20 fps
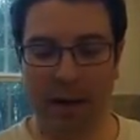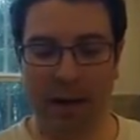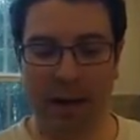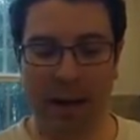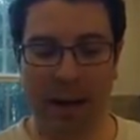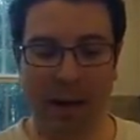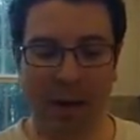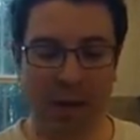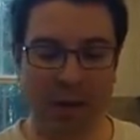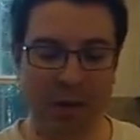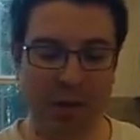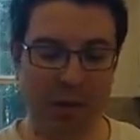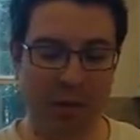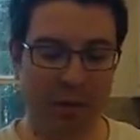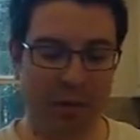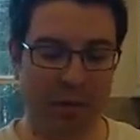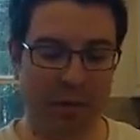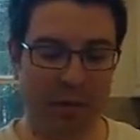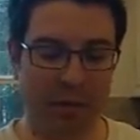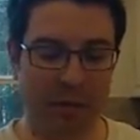I also
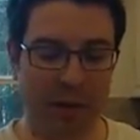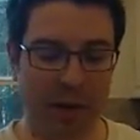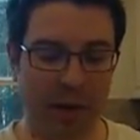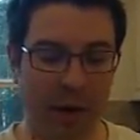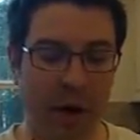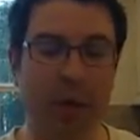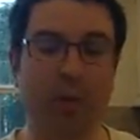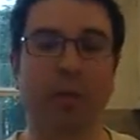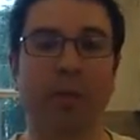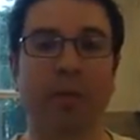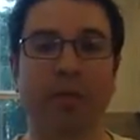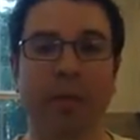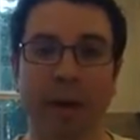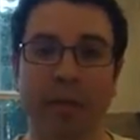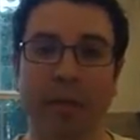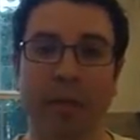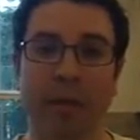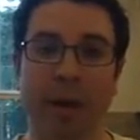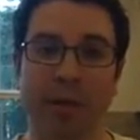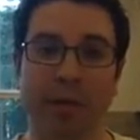use it for my other
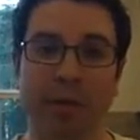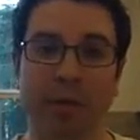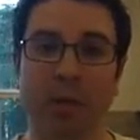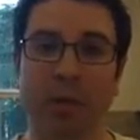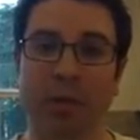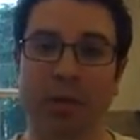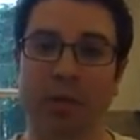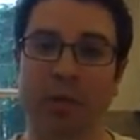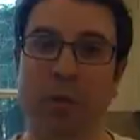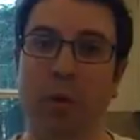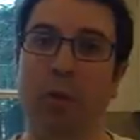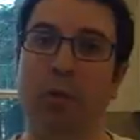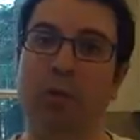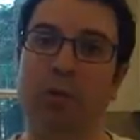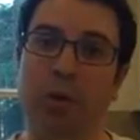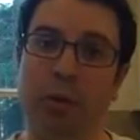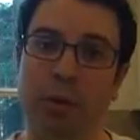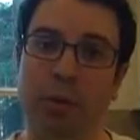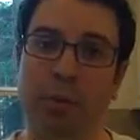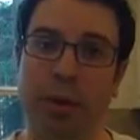favorite method, which is throwing
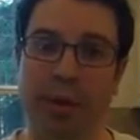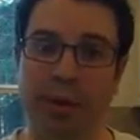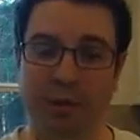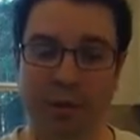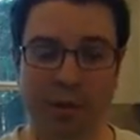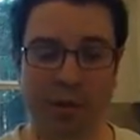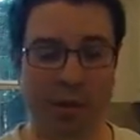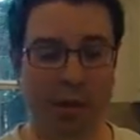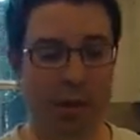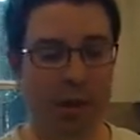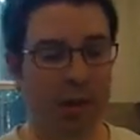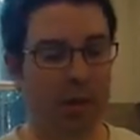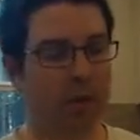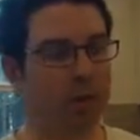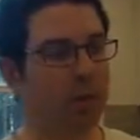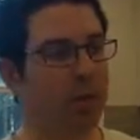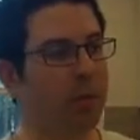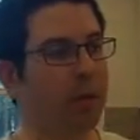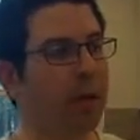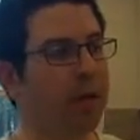jerk baits.
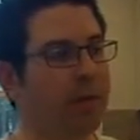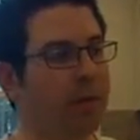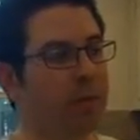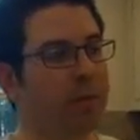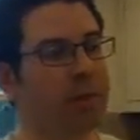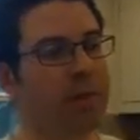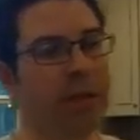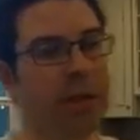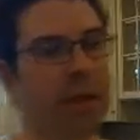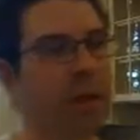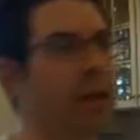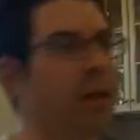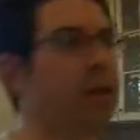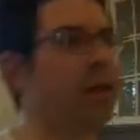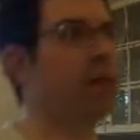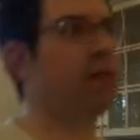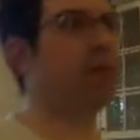So imagine I'm sitting here,